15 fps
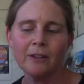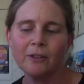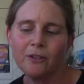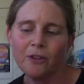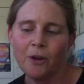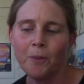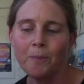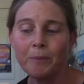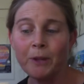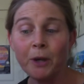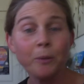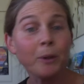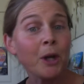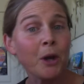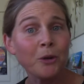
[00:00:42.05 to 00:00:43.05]
So here
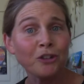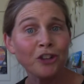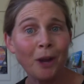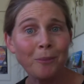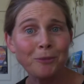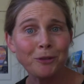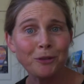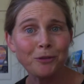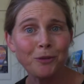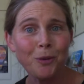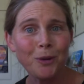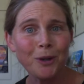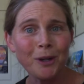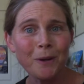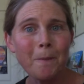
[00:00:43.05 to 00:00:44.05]
we go, chapter
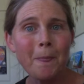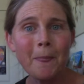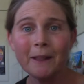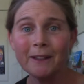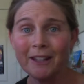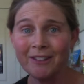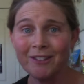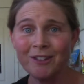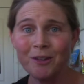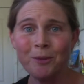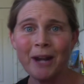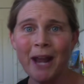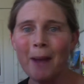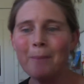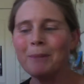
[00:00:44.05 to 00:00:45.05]
4. Let's see what
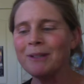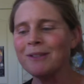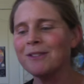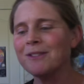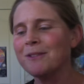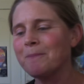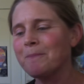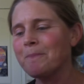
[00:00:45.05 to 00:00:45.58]
happens.